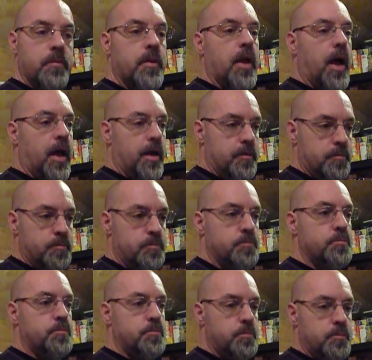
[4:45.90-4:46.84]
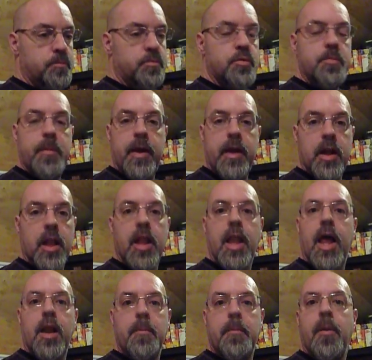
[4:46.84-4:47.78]
I spent a
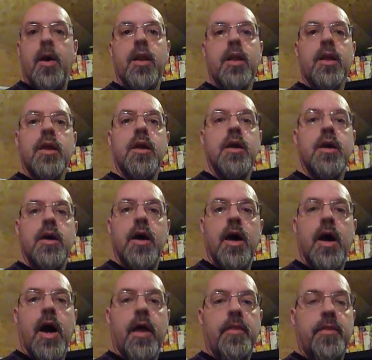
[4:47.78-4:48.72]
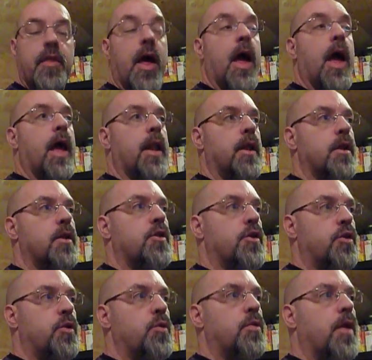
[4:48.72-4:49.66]
lot of money on that to
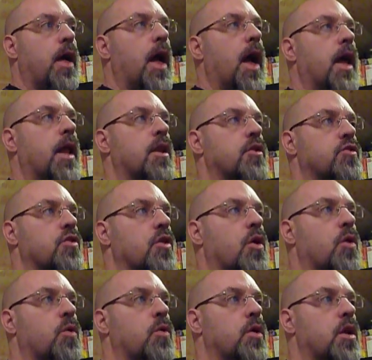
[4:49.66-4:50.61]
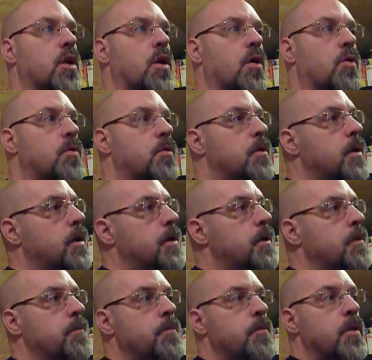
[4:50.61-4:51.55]
do that. So you know,
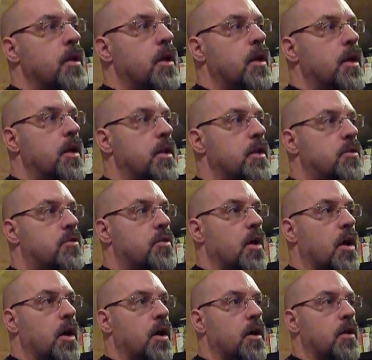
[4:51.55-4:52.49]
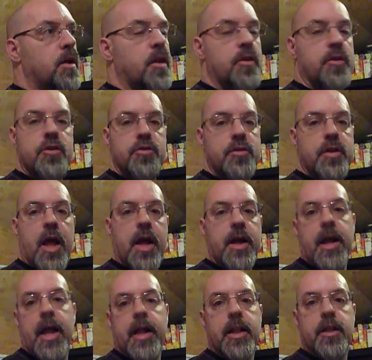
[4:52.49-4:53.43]
it's uh, there's not
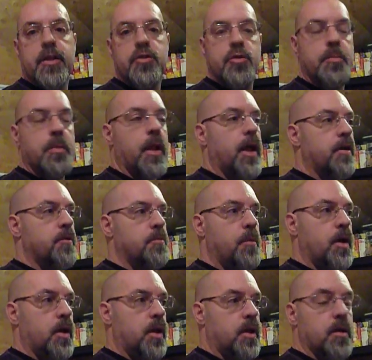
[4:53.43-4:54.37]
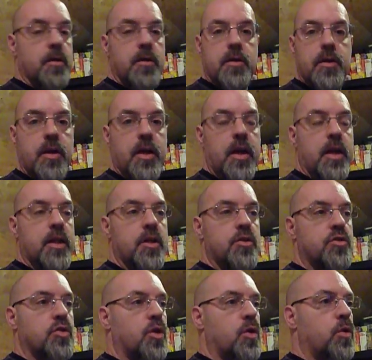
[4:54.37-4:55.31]
an endless supply of money, and
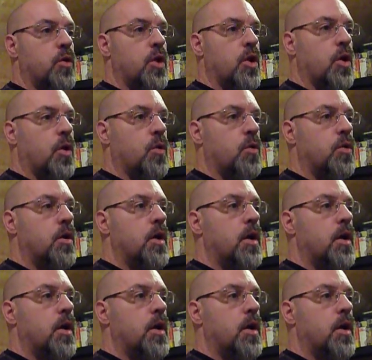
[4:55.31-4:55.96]
so you know.